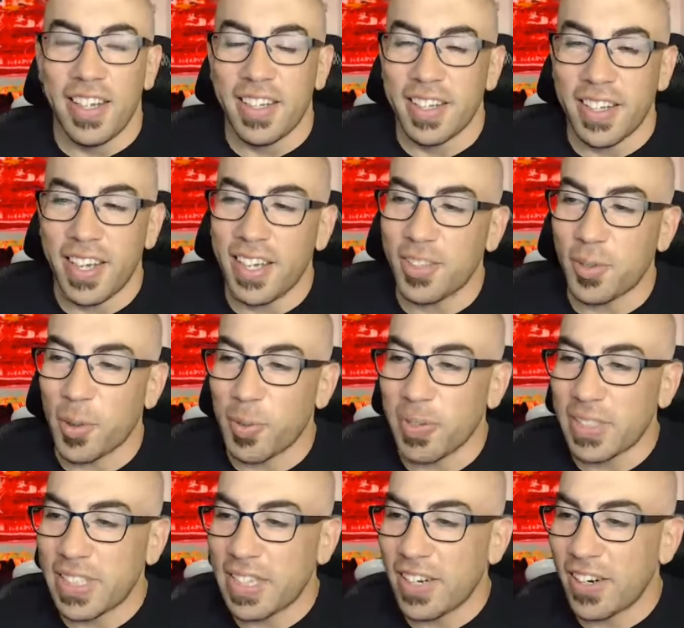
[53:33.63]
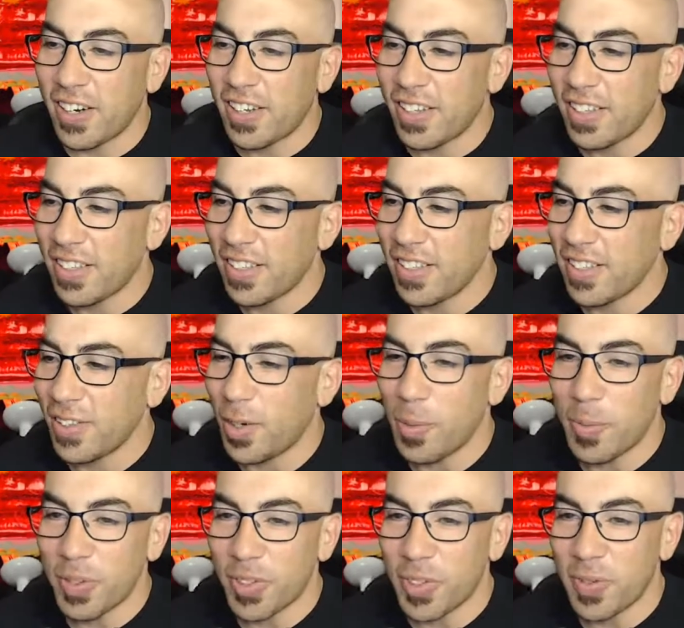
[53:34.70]
Guys, we're almost there.
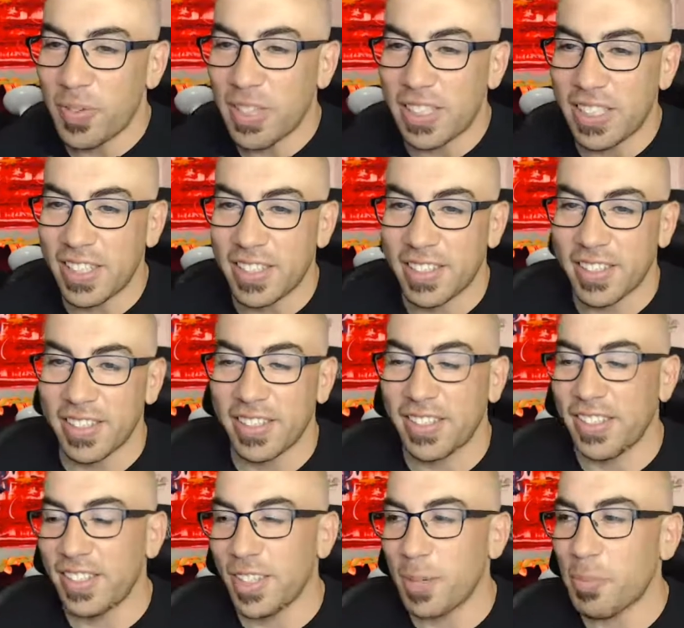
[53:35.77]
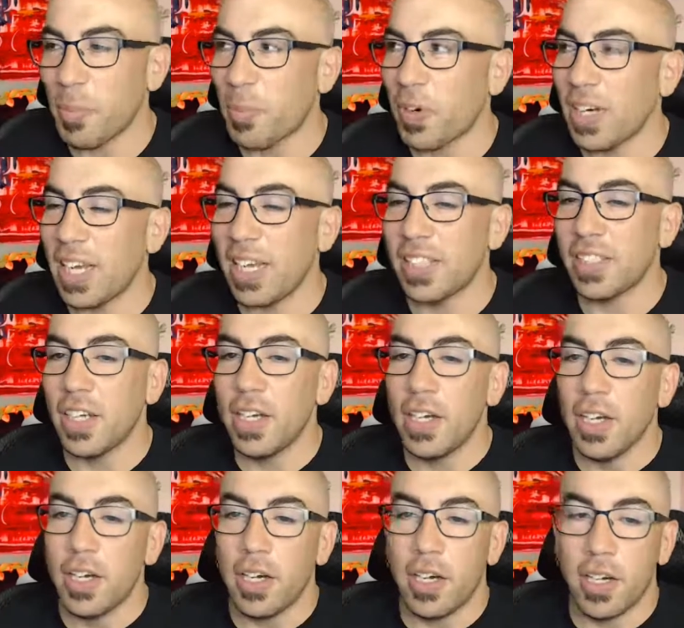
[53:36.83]
Almost to fishing. A couple more days.
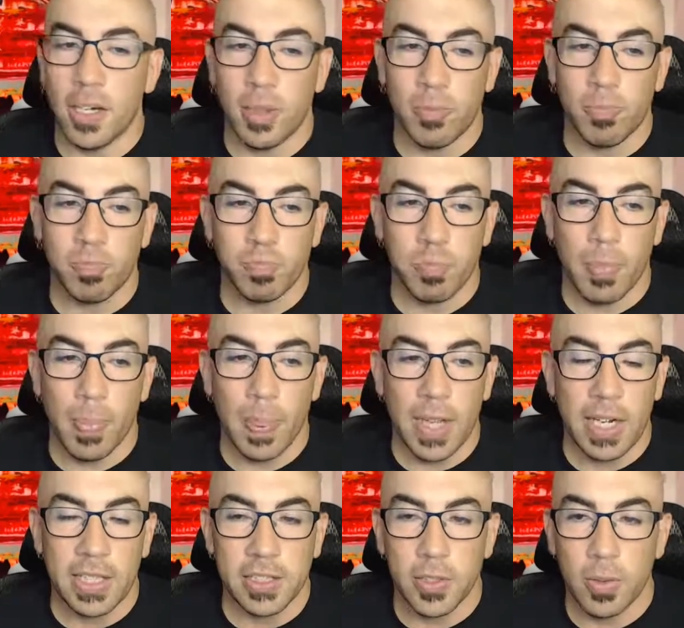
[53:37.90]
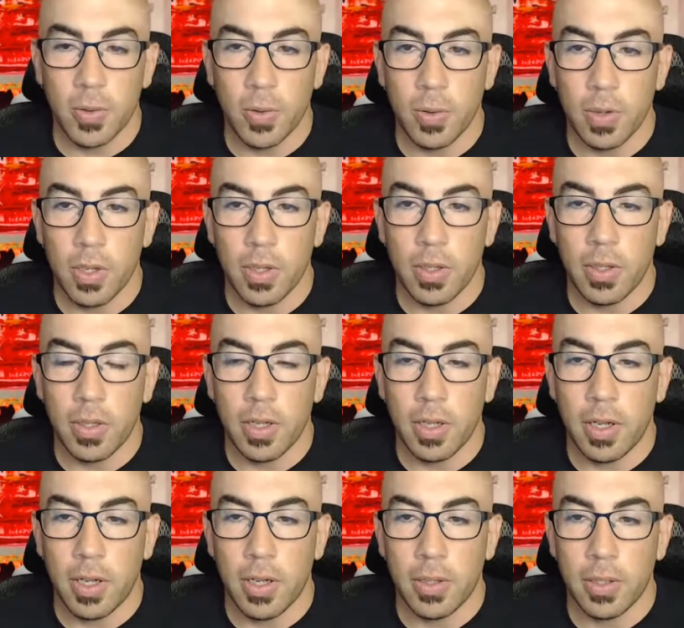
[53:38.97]
Yeah, so
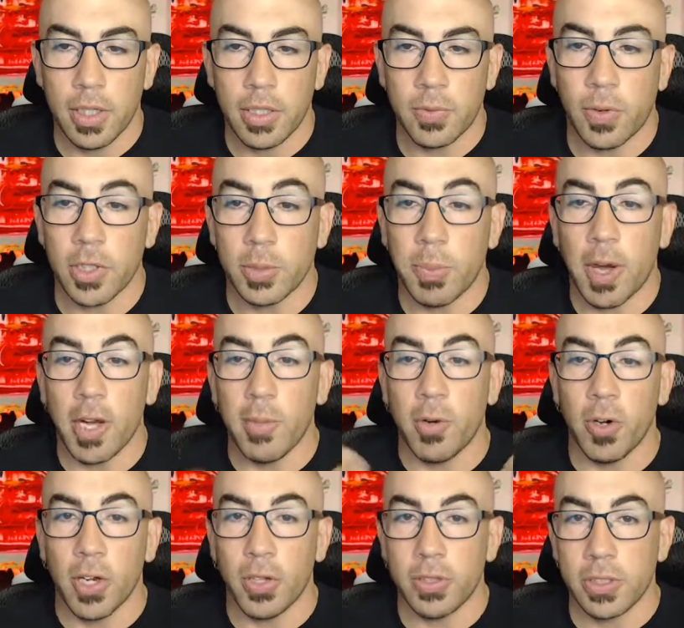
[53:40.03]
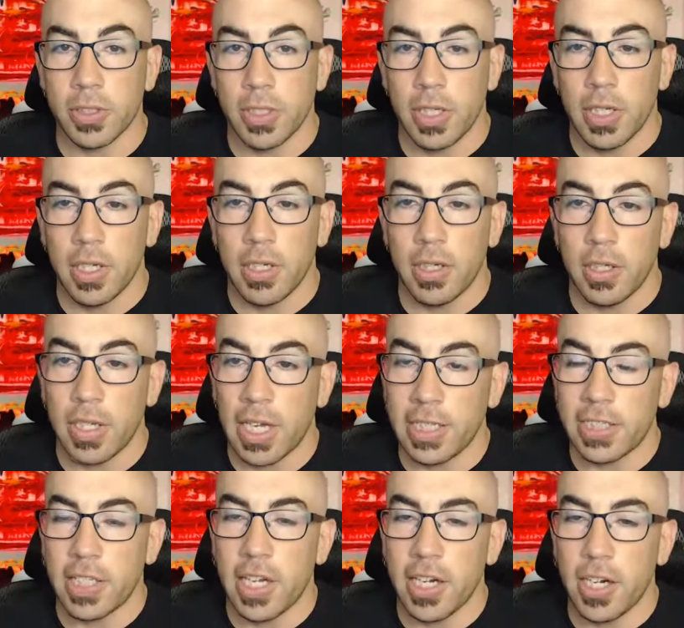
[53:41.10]
as far as Spotty Bowl goes, you guys
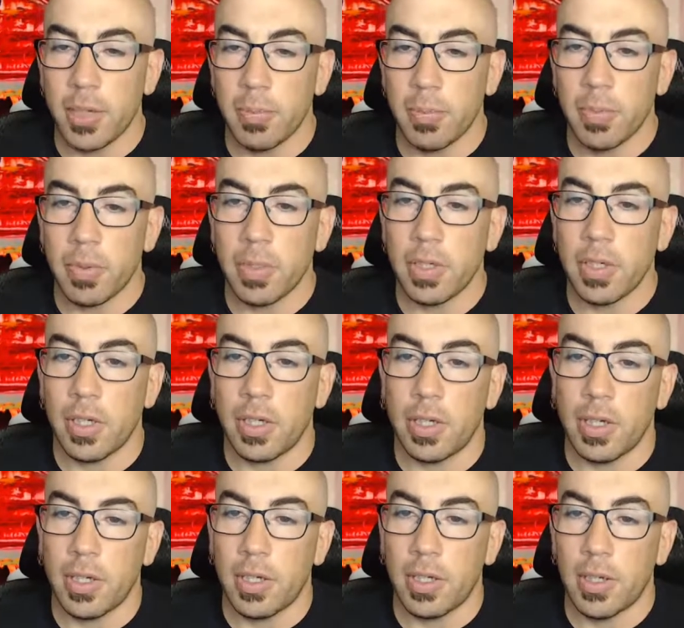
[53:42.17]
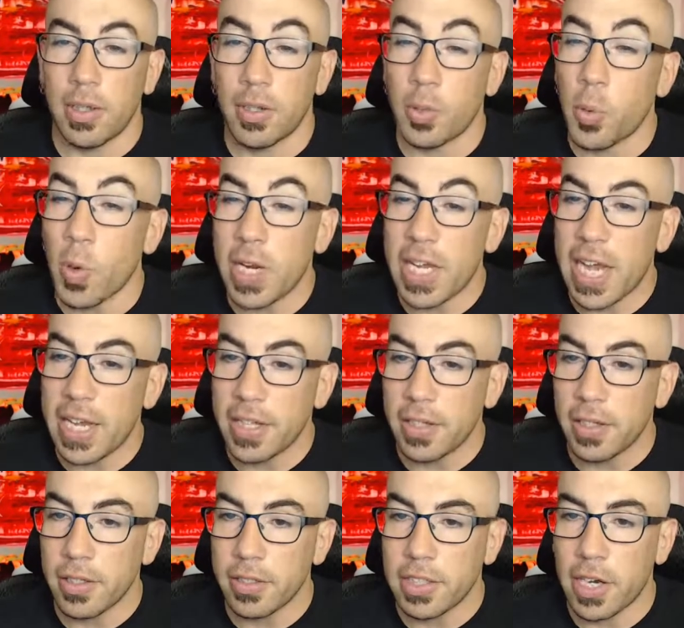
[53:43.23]
sign up. The 28th,
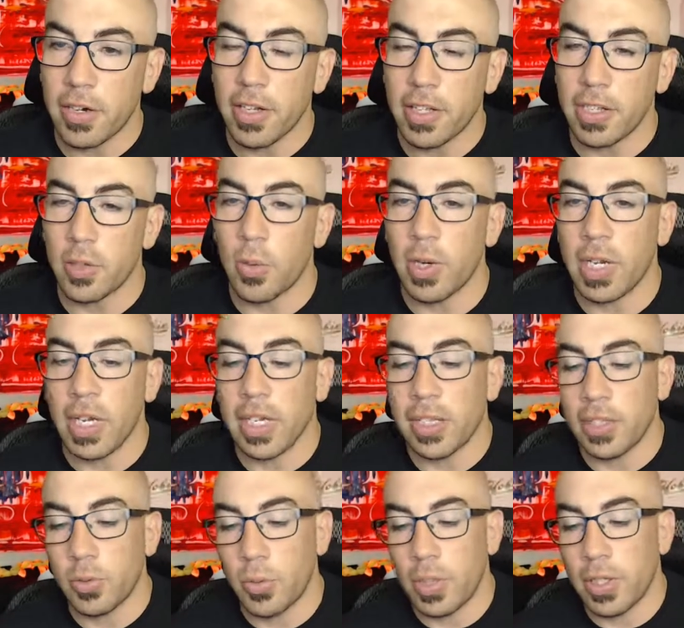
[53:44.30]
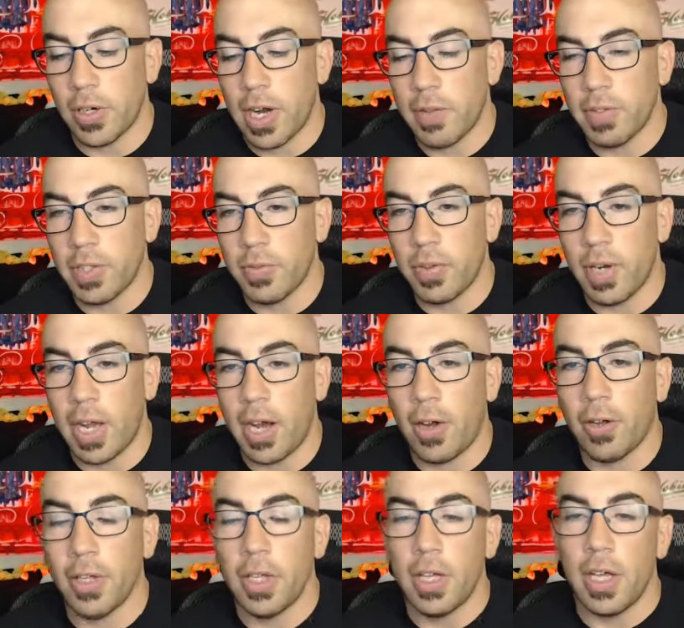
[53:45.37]
Saturday the 28th is when they're having the finale.
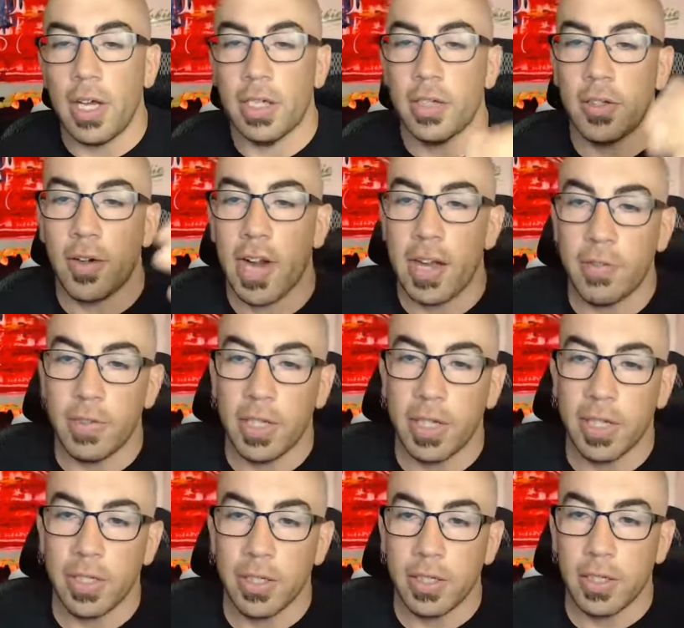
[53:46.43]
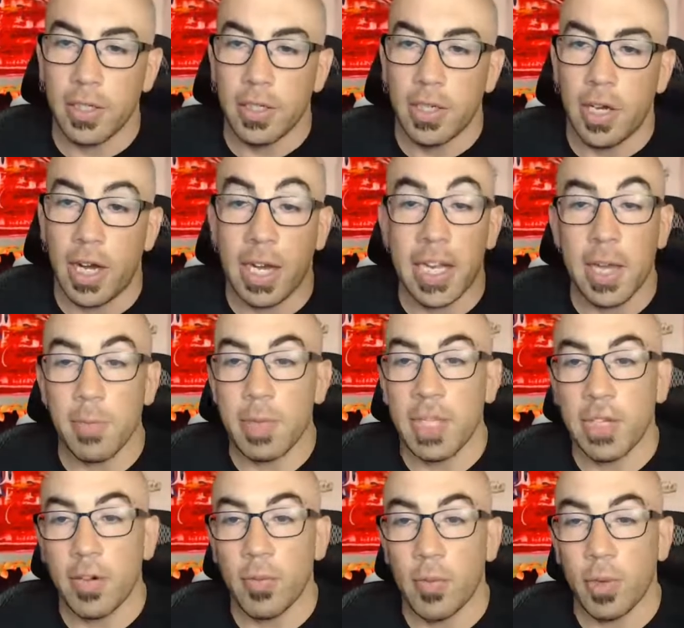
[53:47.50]
And then they're having, I can't be
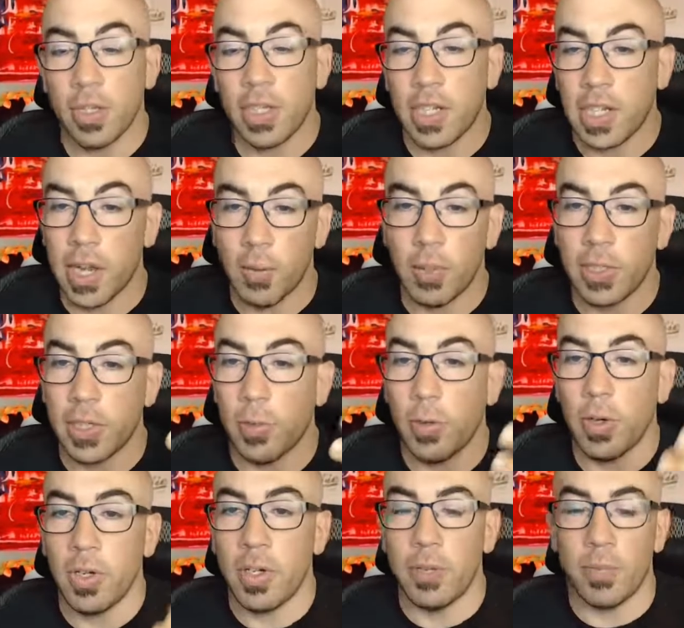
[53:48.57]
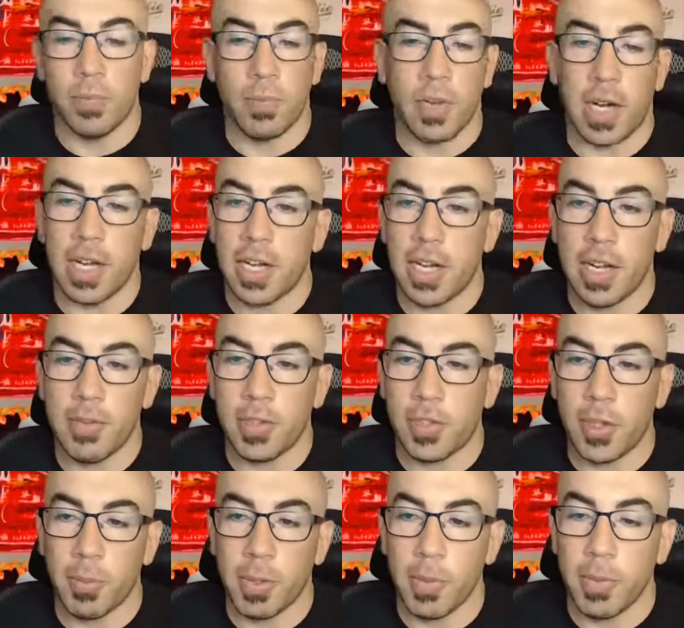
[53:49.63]
there, unfortunately. I wish I would. If I didn't have a
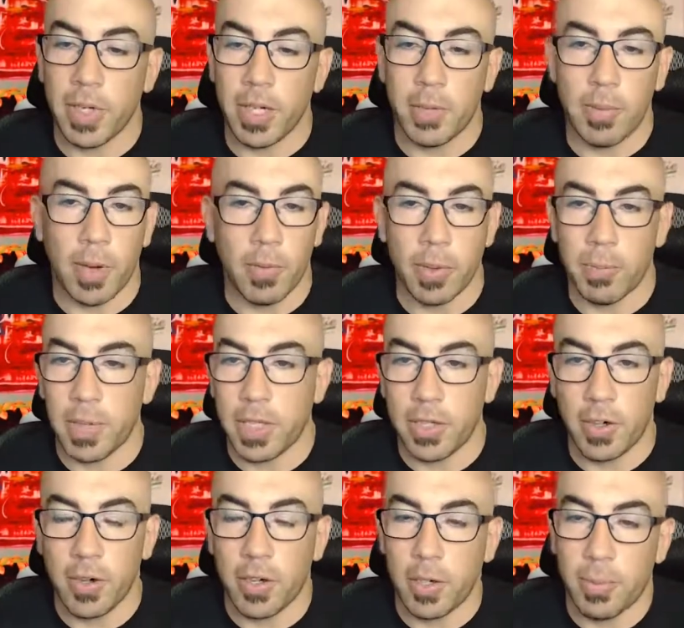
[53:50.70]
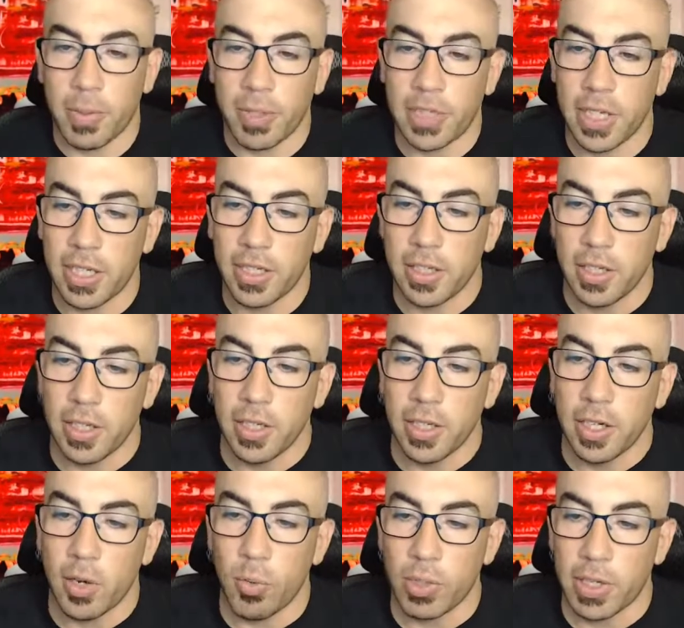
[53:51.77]
trip coming up, I would have been there 100%
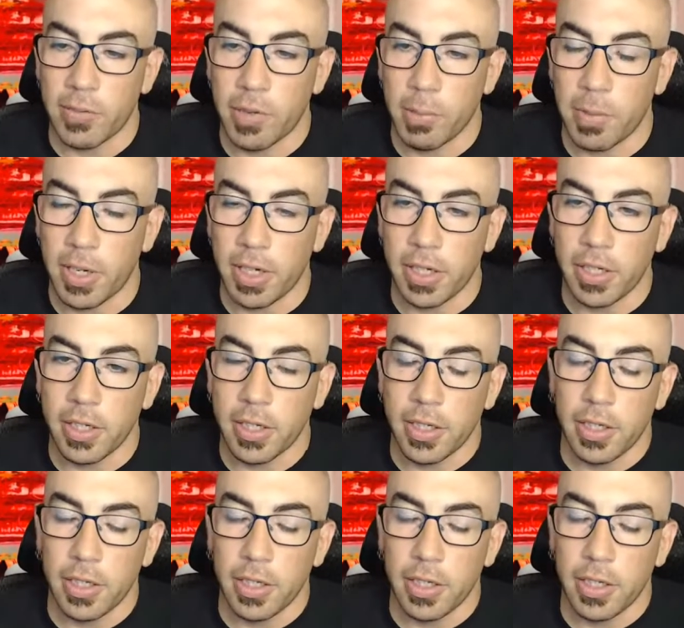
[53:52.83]
with everybody.